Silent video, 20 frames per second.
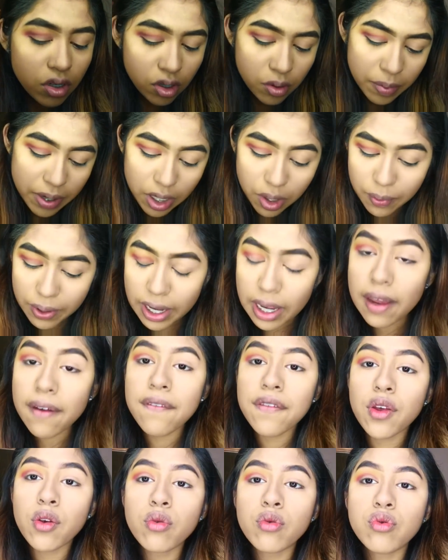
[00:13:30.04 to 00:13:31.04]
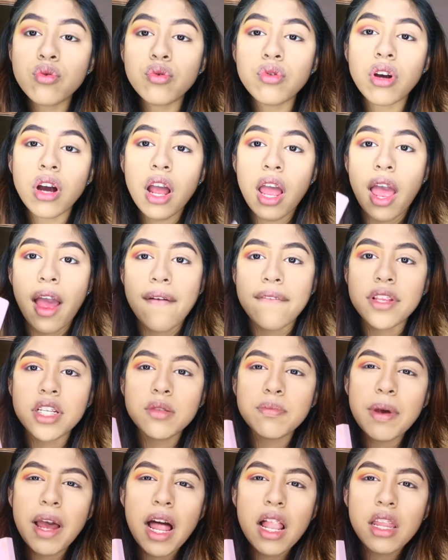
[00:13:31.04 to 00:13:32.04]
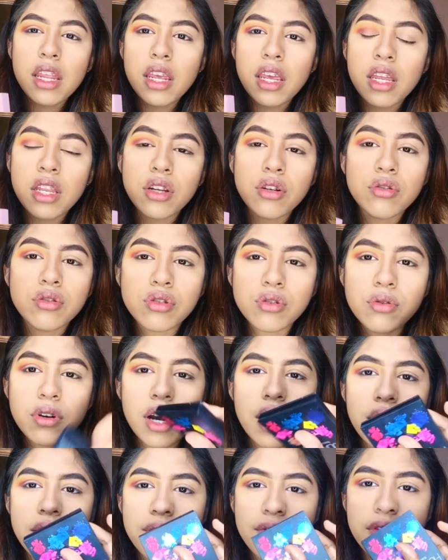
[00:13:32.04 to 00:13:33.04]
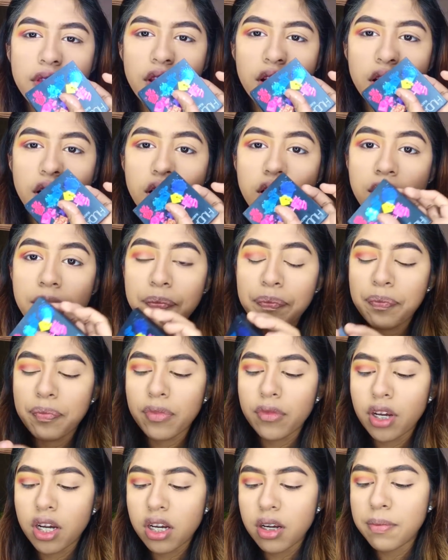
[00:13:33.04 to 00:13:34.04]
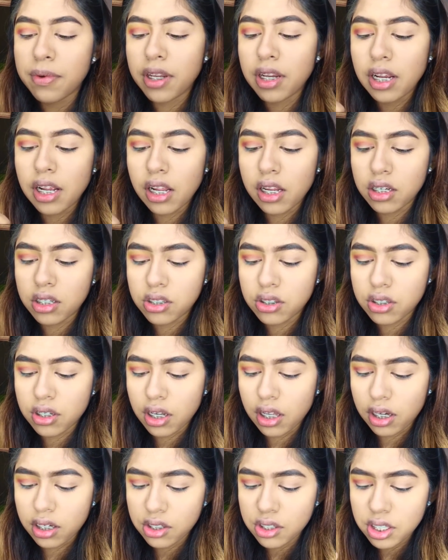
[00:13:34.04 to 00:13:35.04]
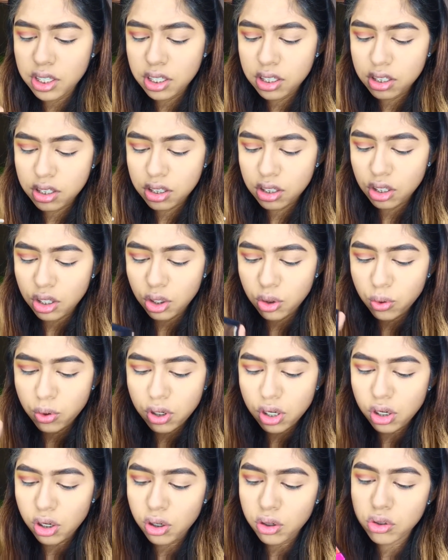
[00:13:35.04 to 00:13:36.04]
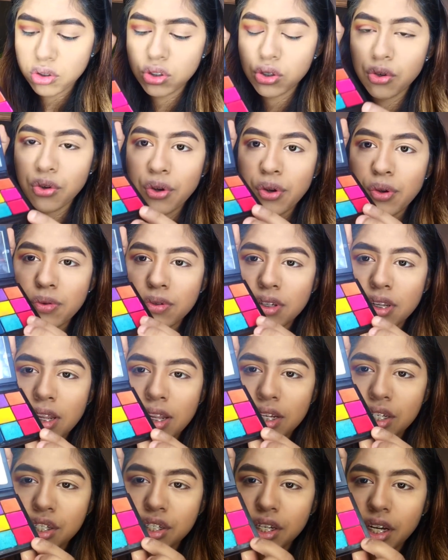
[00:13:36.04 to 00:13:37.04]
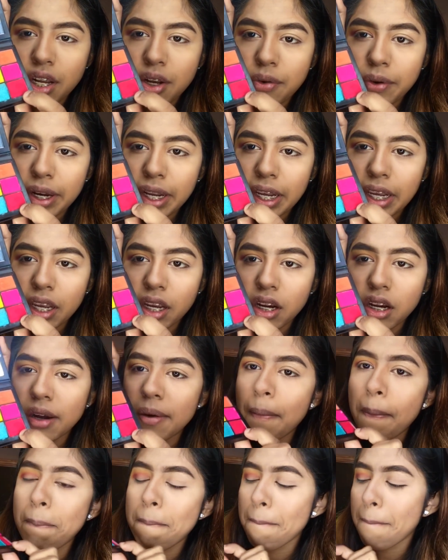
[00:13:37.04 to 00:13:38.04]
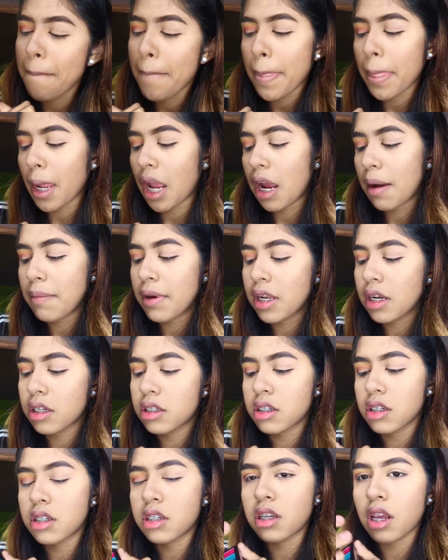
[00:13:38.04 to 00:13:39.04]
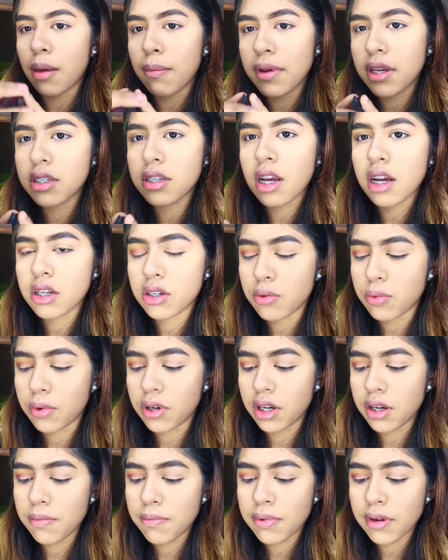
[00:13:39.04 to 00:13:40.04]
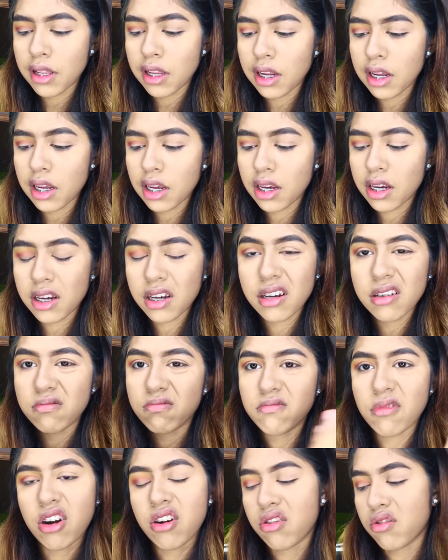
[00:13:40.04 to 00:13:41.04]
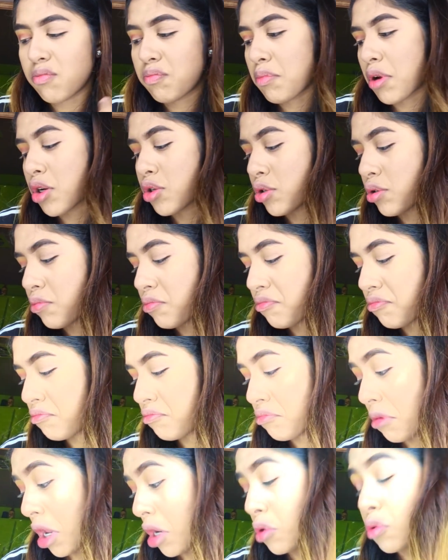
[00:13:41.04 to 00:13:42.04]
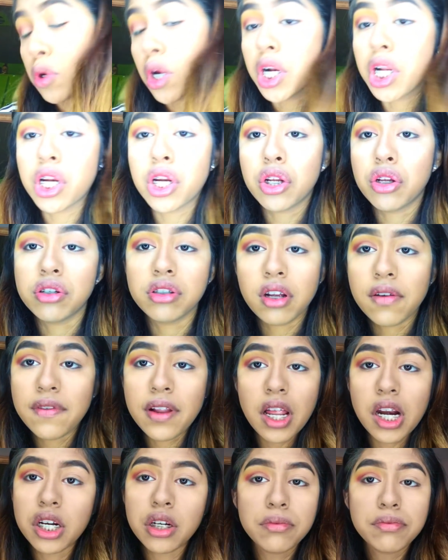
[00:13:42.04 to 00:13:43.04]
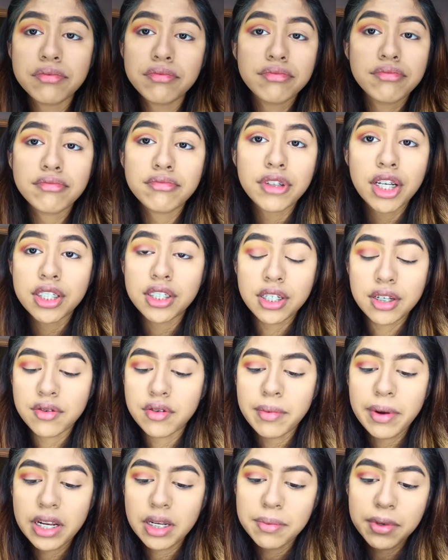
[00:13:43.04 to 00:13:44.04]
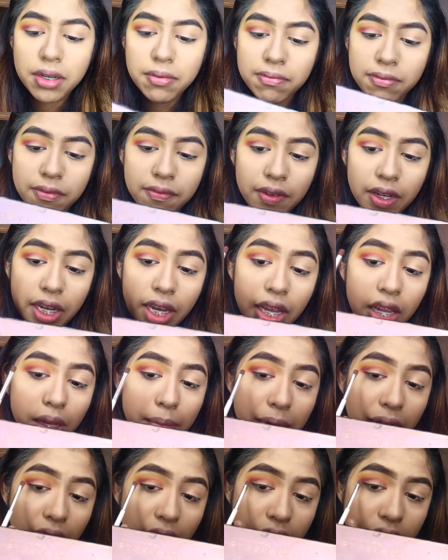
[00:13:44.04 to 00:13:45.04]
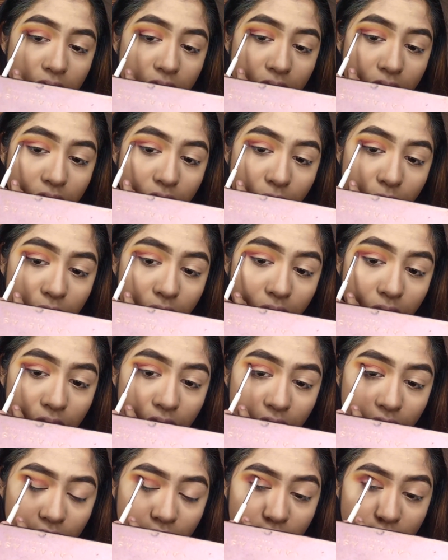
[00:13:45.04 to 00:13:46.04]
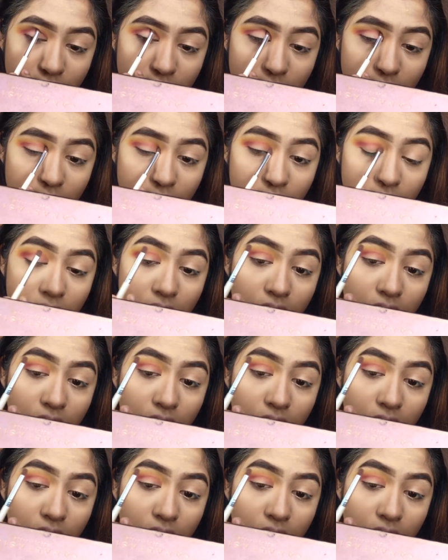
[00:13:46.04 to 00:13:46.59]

Oh, by the way, if you do not have this palette and you do have the Huda Beauty Electrics, you could also use this shade right here. I mean, it's the same exact one, but like, I don't know. I just wanted to use Love Letter because it reminded me of like Hayden Morales' tutorial on this.